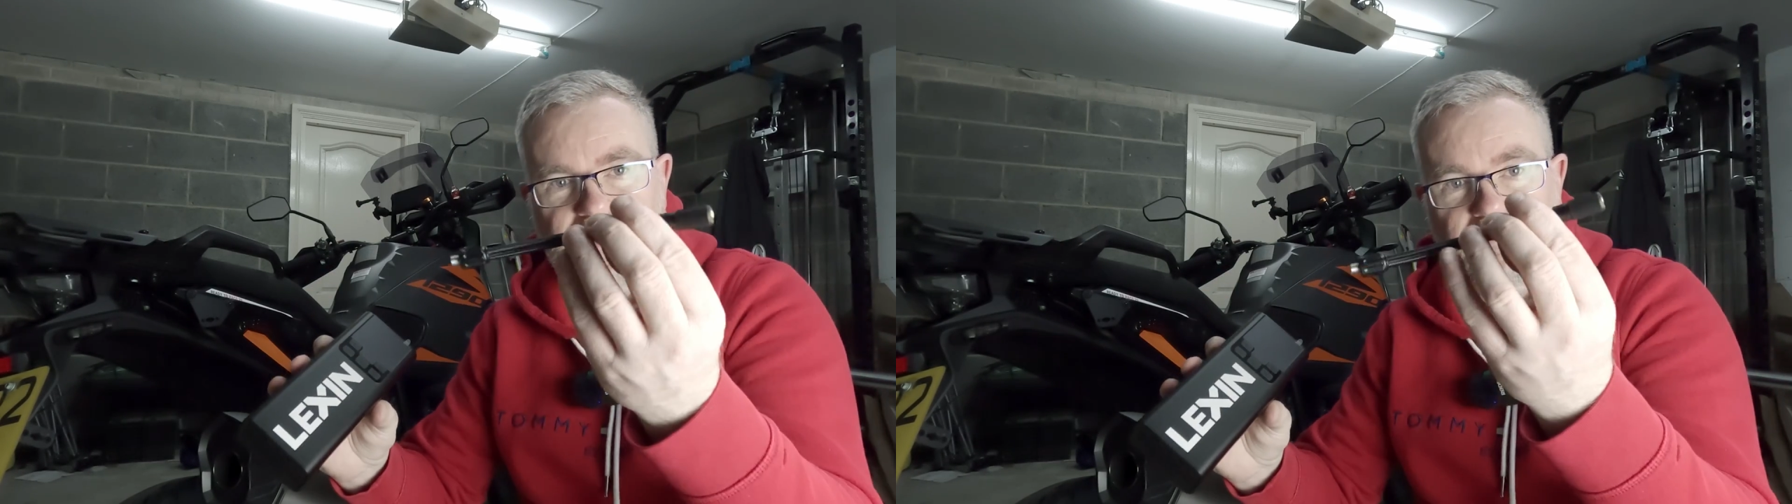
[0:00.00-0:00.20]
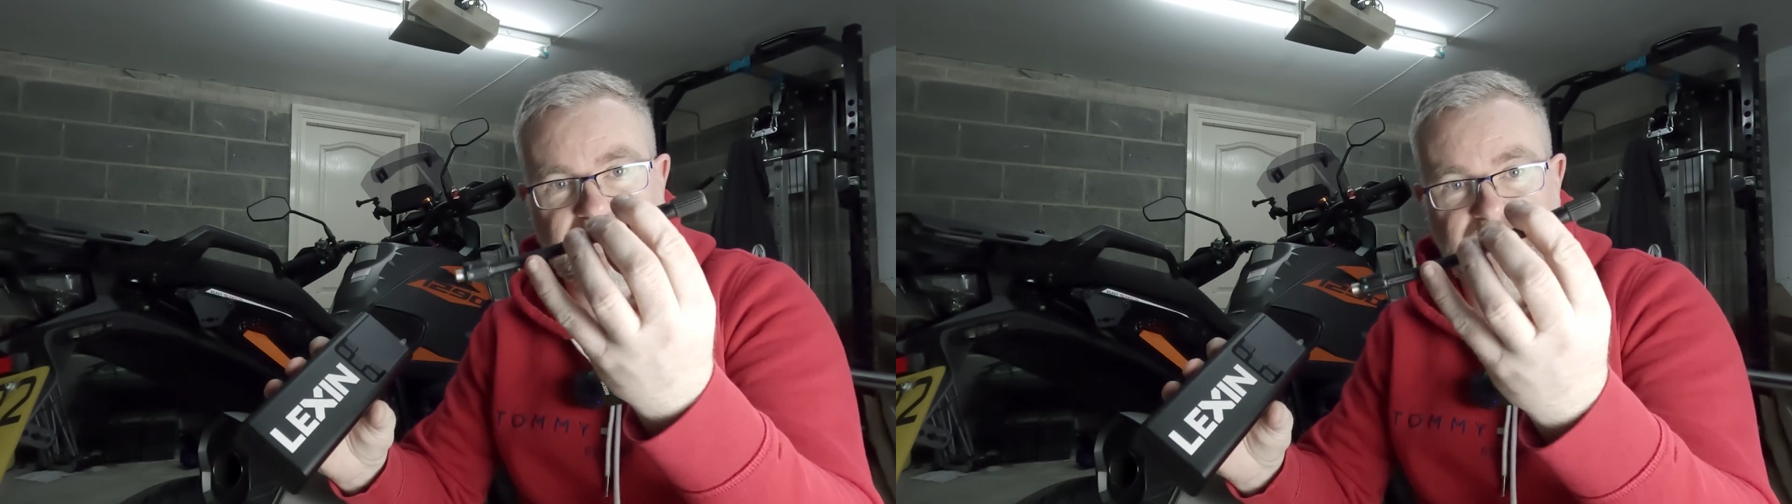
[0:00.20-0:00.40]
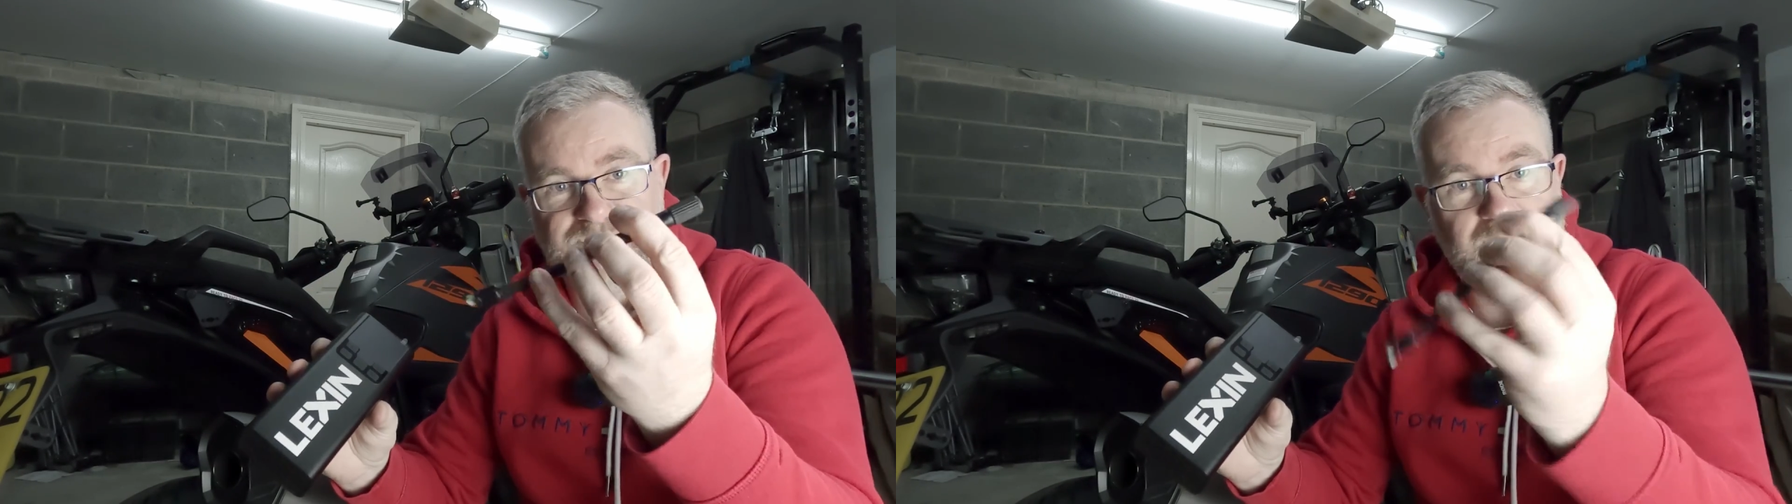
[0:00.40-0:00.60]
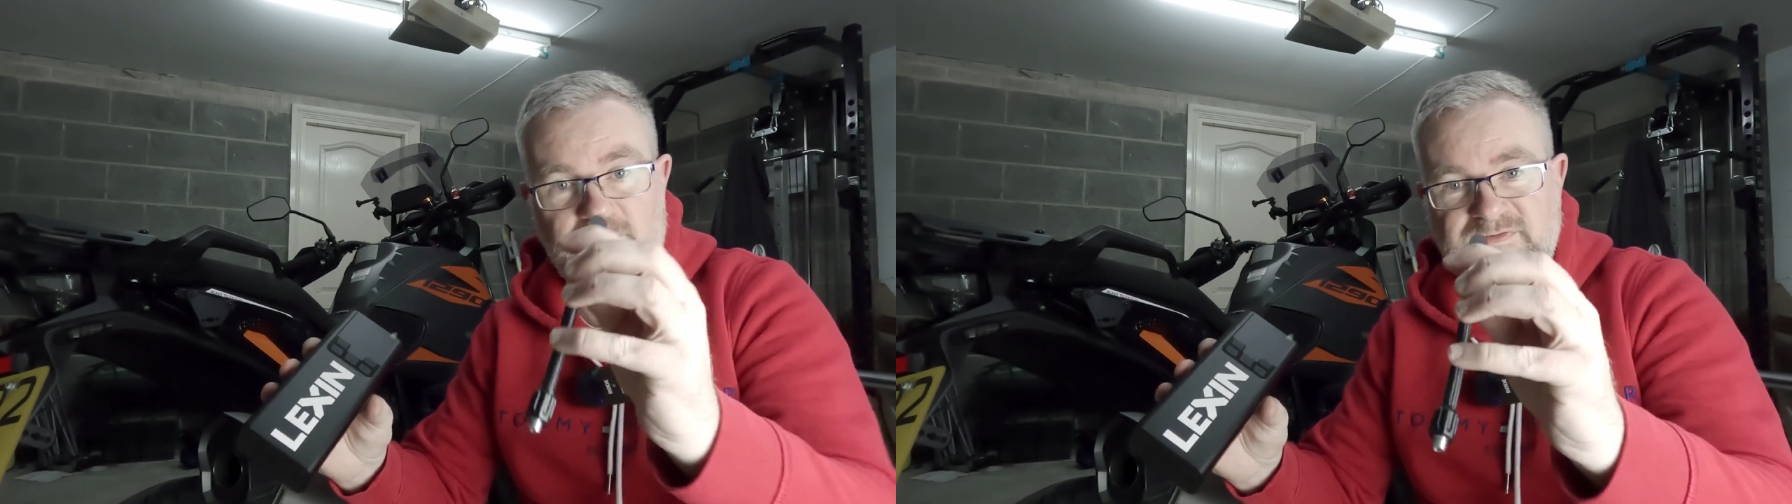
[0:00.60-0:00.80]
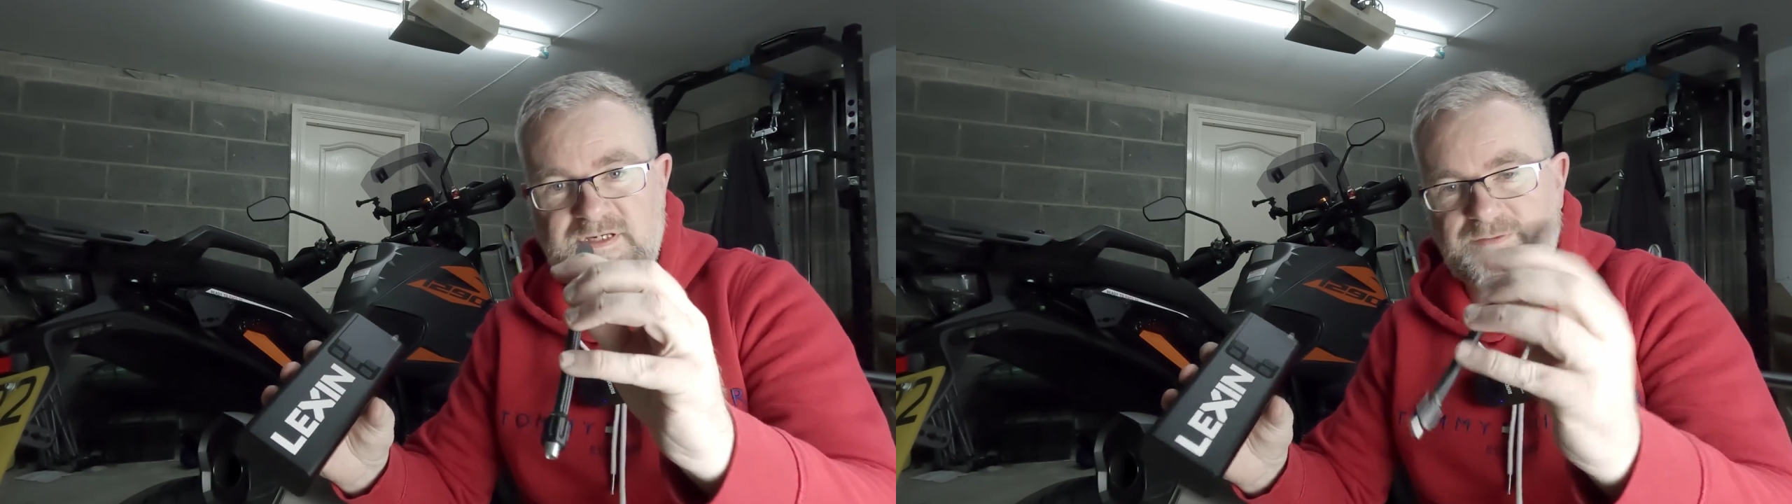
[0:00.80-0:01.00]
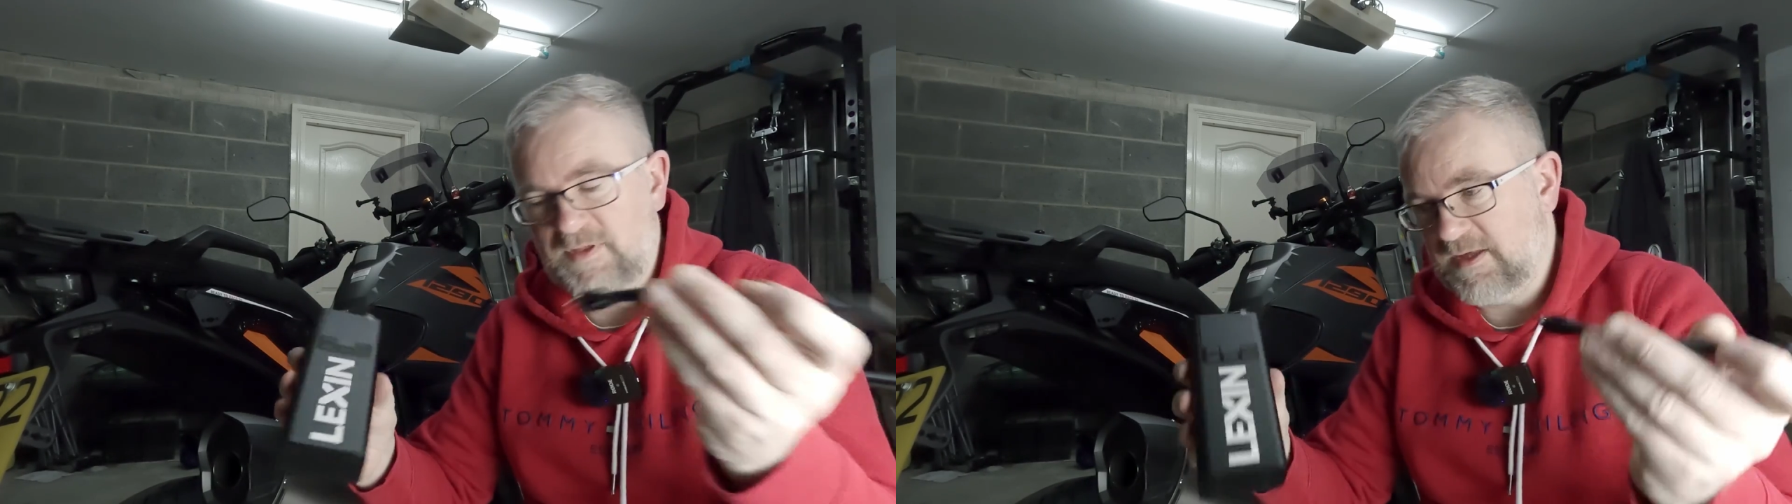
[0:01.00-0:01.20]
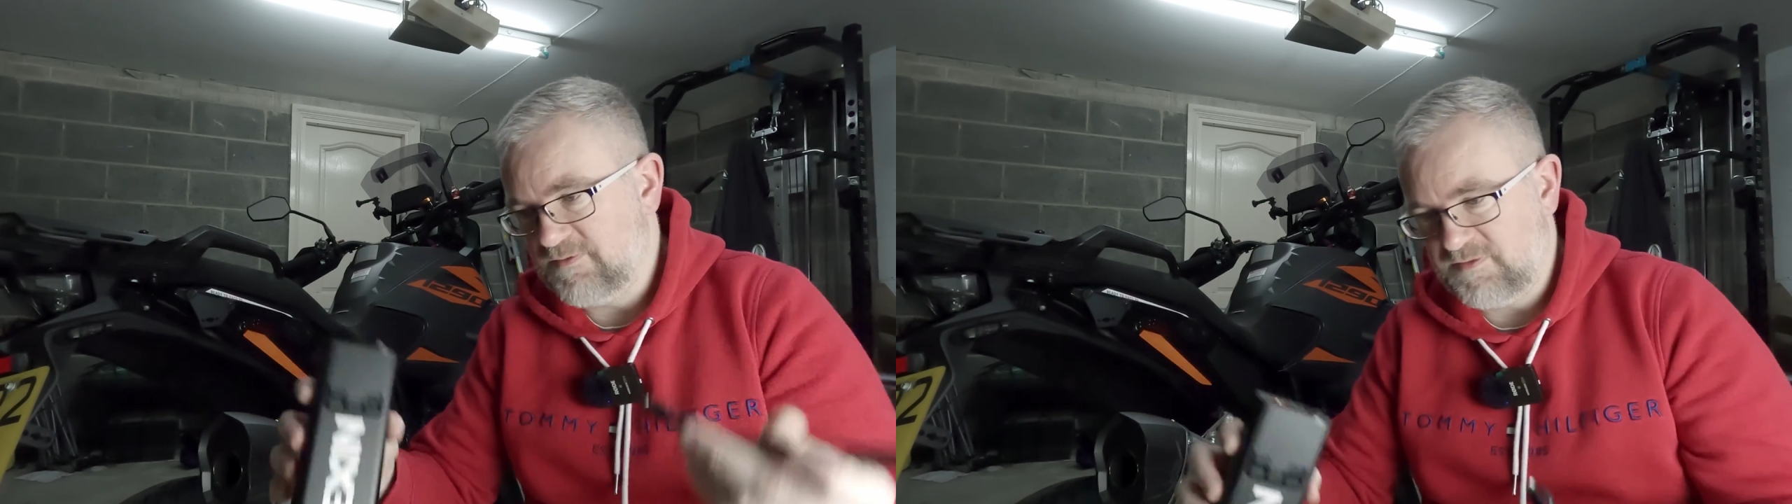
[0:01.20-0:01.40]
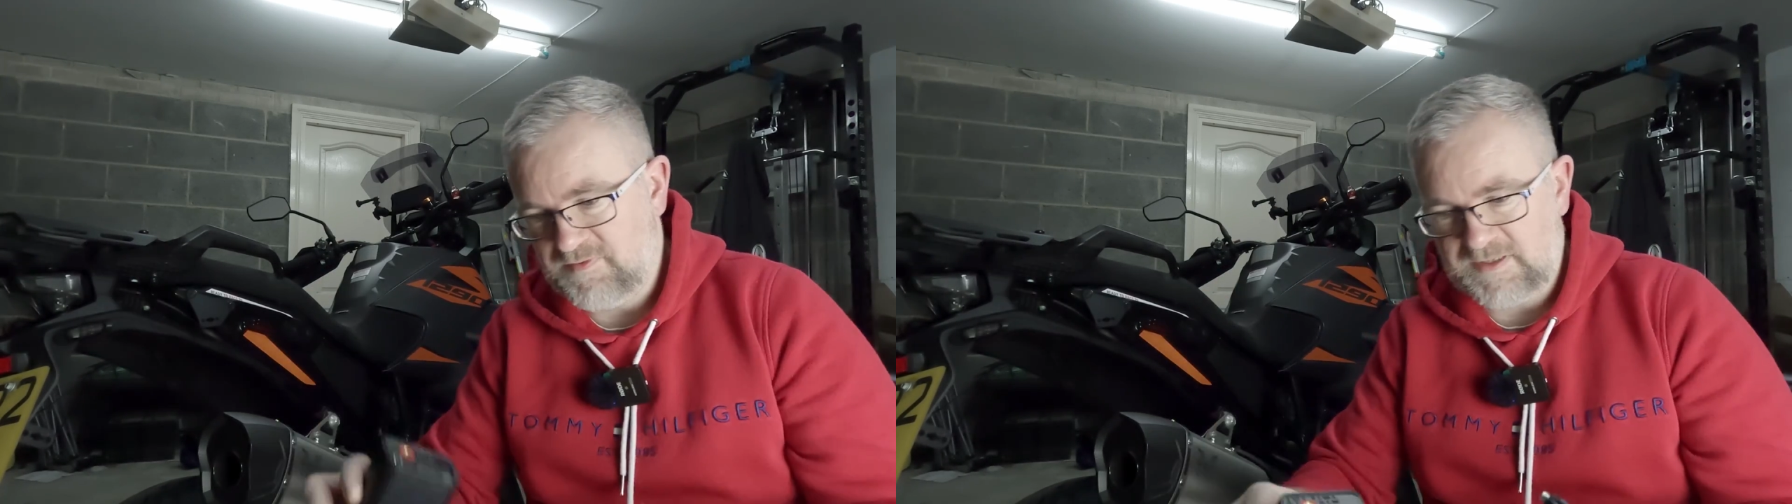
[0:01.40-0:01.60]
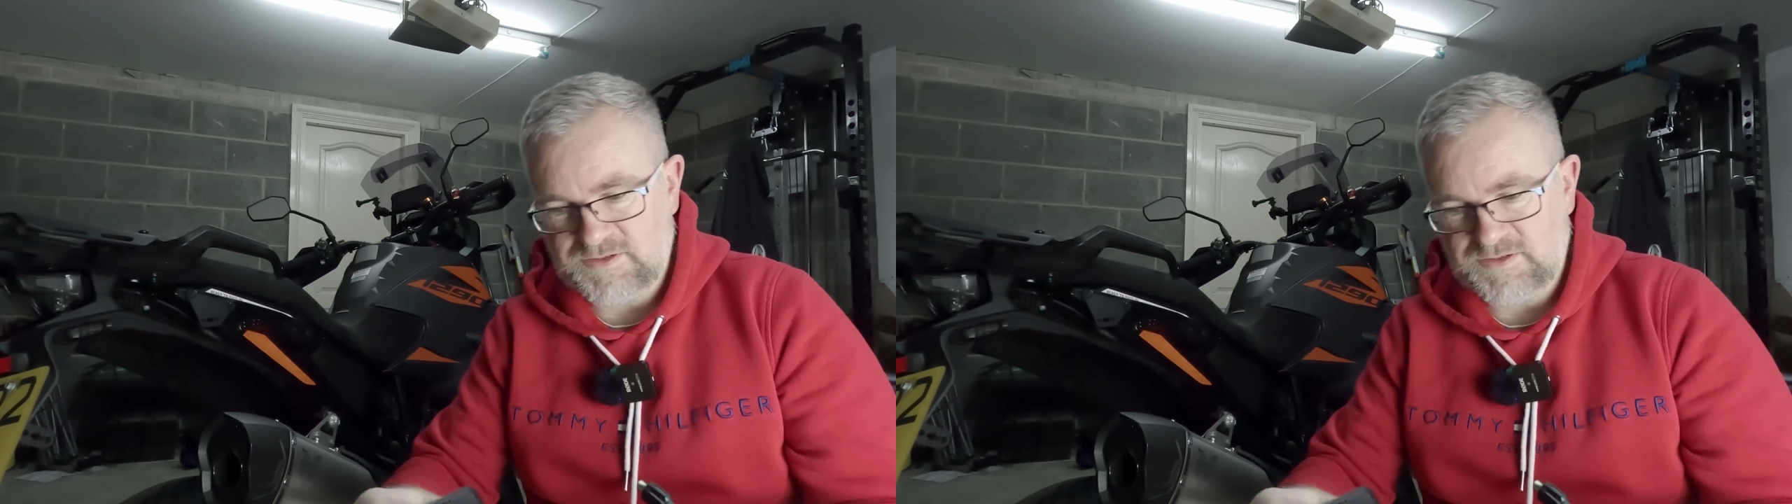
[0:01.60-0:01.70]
obviously we've seen that in the thing.